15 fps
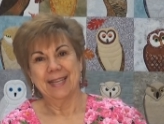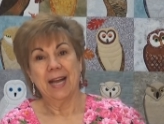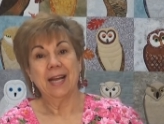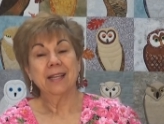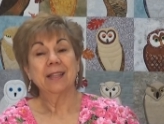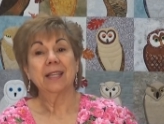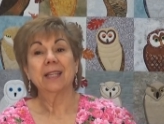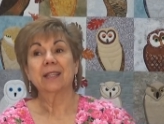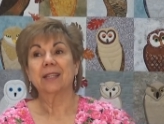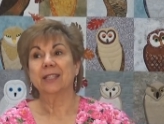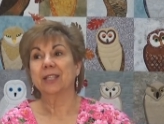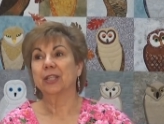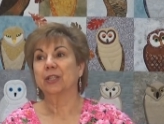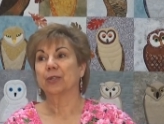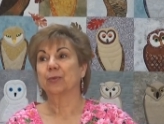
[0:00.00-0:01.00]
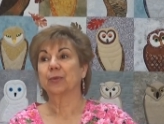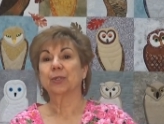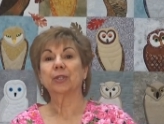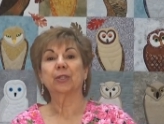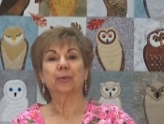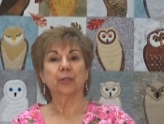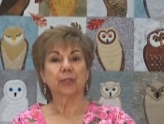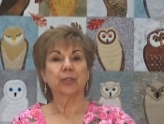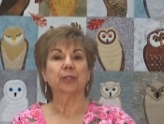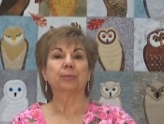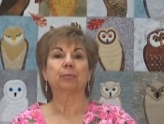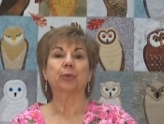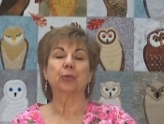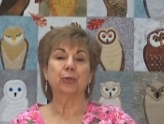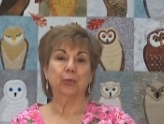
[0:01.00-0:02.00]
I think that he could really, really
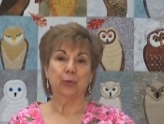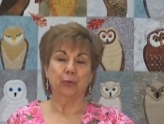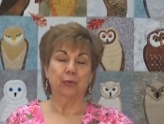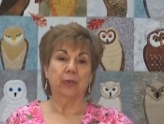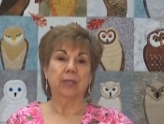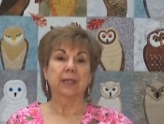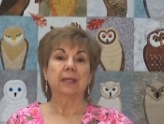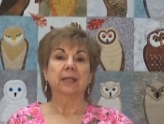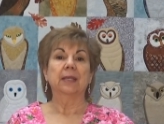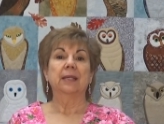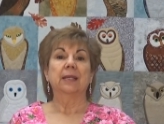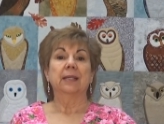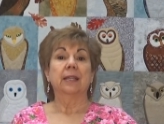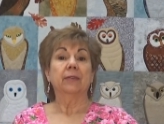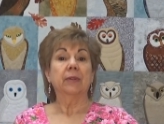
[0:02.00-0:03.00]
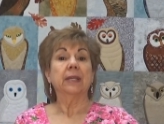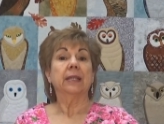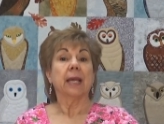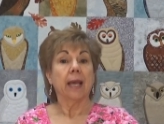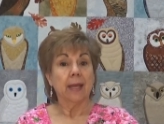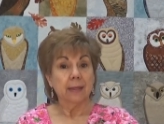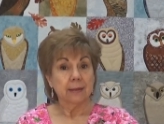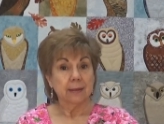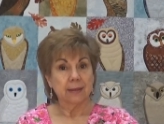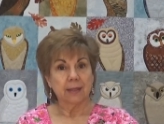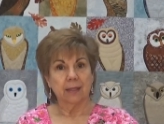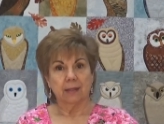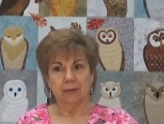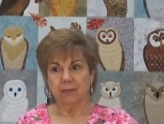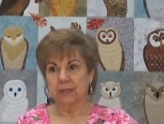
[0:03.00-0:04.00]
improve if he can
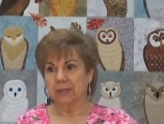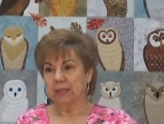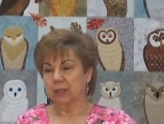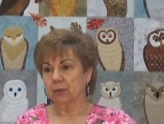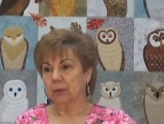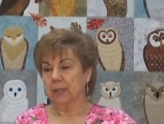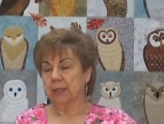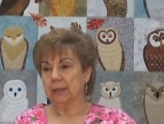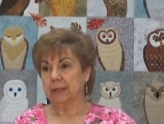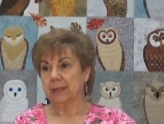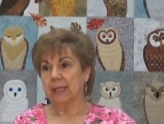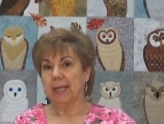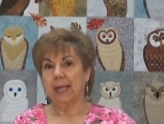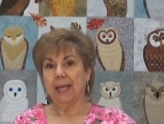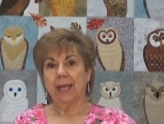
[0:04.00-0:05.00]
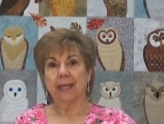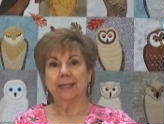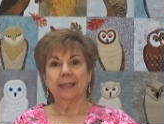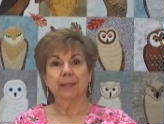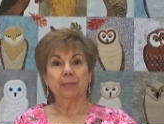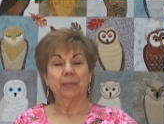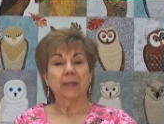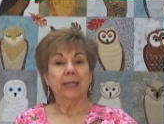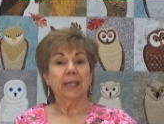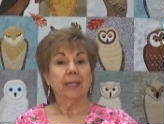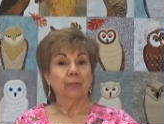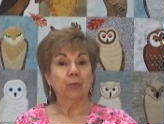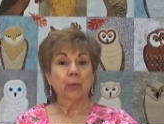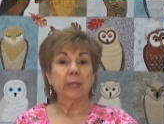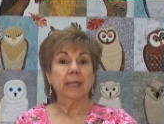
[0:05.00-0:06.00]
stay off the cigarettes and
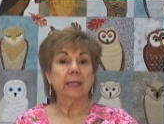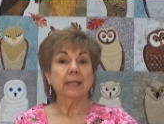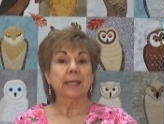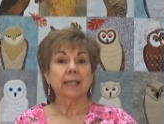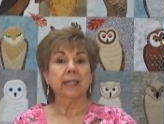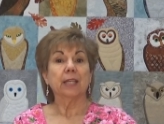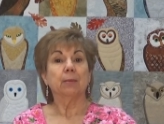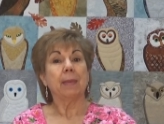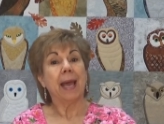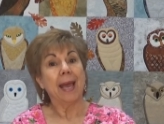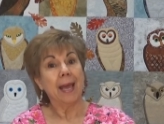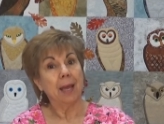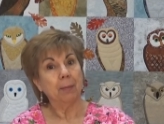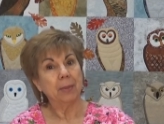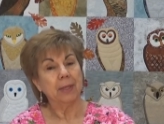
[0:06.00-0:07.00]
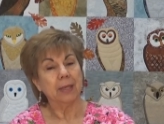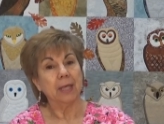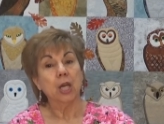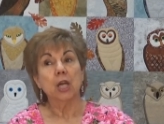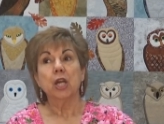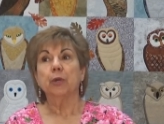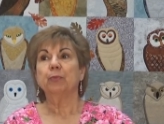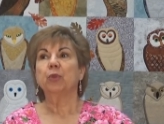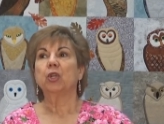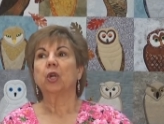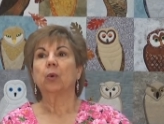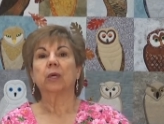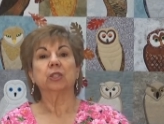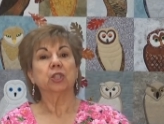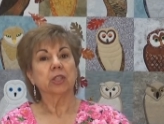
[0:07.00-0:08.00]
if we can get him happy. You
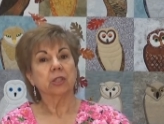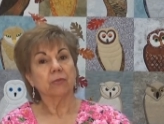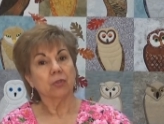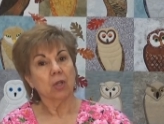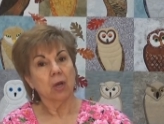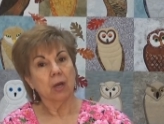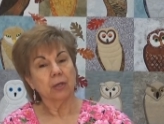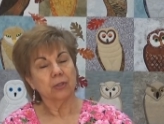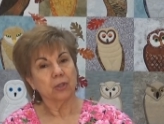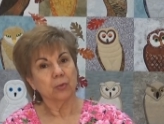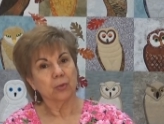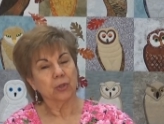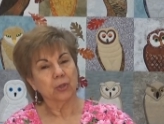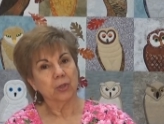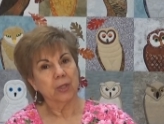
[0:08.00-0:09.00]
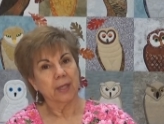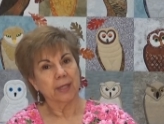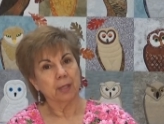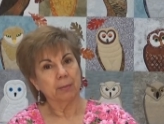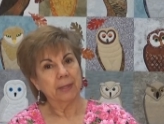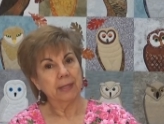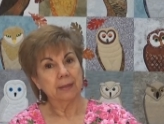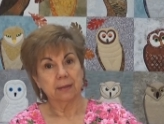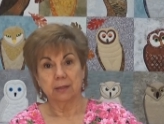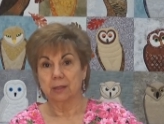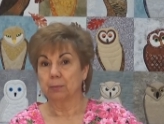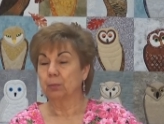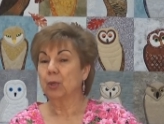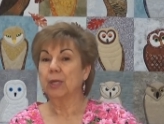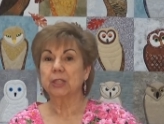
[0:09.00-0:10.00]
know, a cheerful heart doeth good like a medicine.
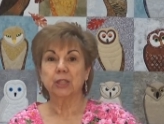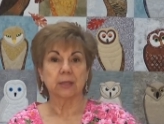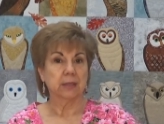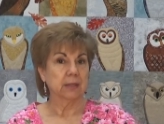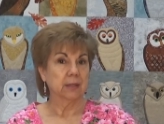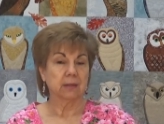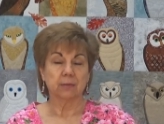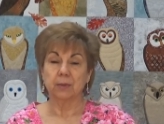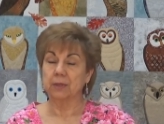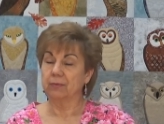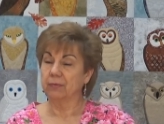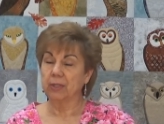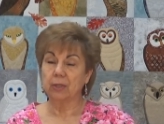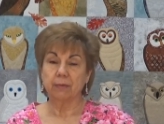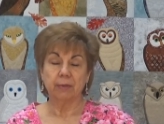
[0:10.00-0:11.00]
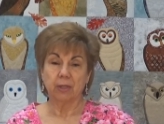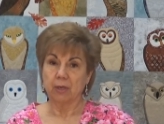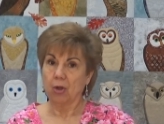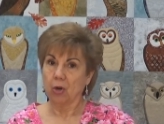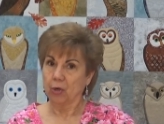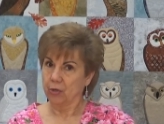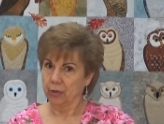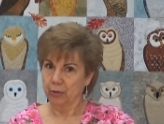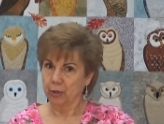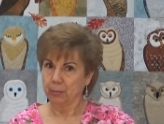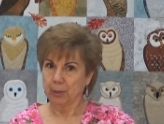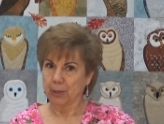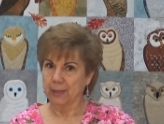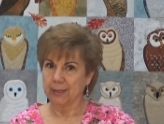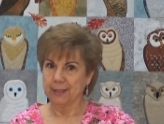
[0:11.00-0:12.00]
Depression is, is very, very hard on your
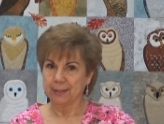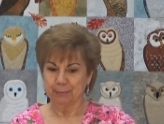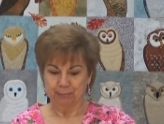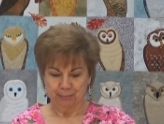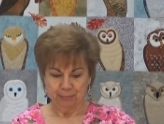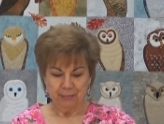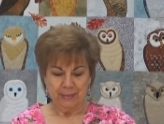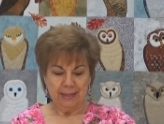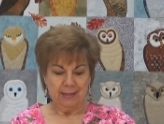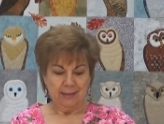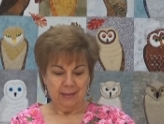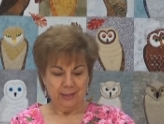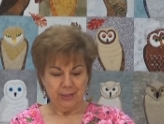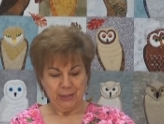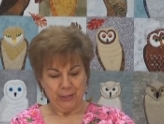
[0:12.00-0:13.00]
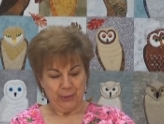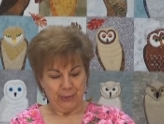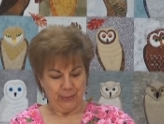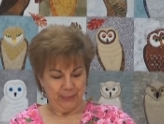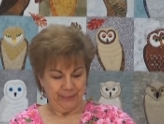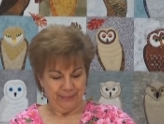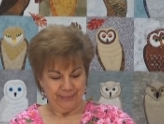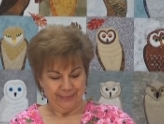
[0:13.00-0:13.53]
body. So